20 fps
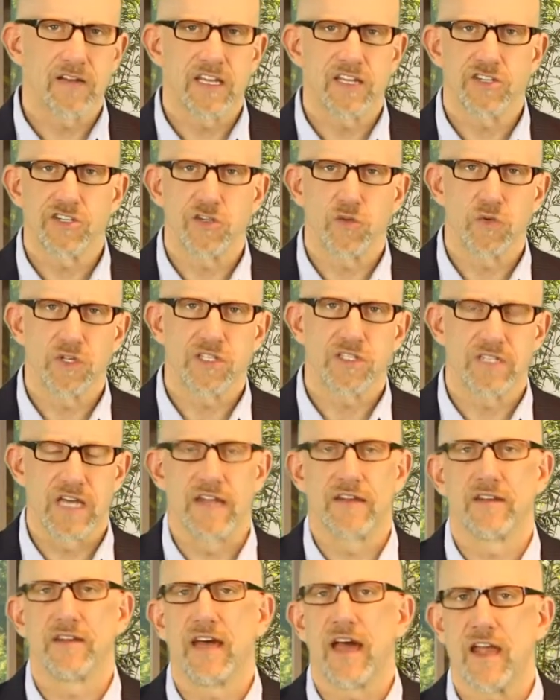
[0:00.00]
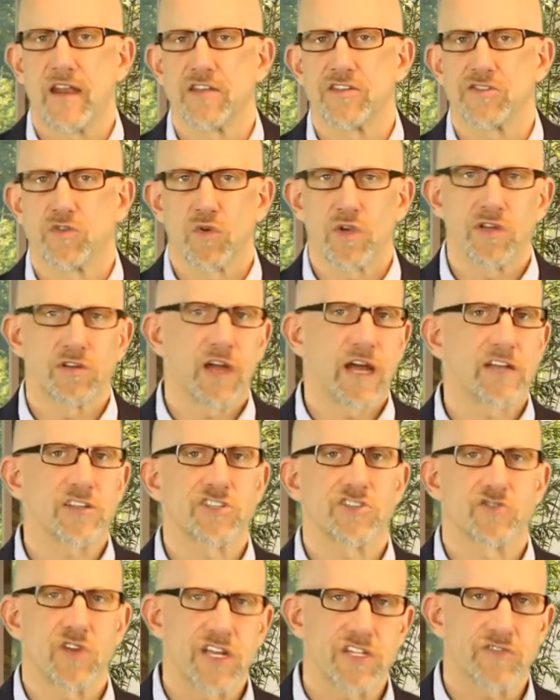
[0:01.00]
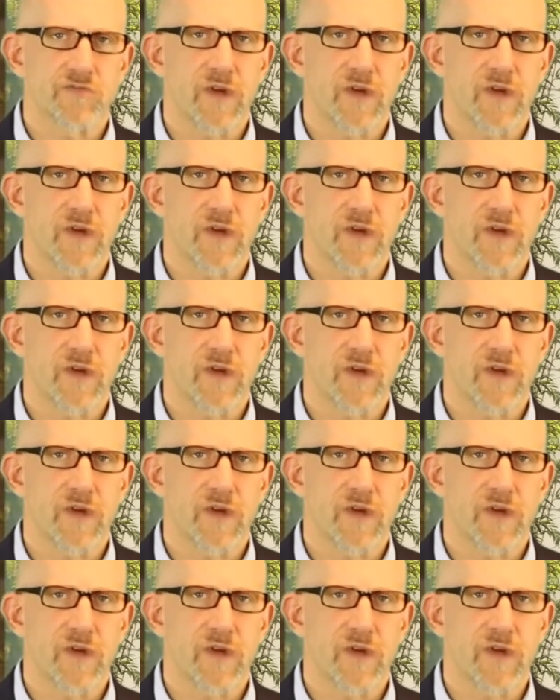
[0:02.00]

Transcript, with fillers: issue with tendonitis or you got a stress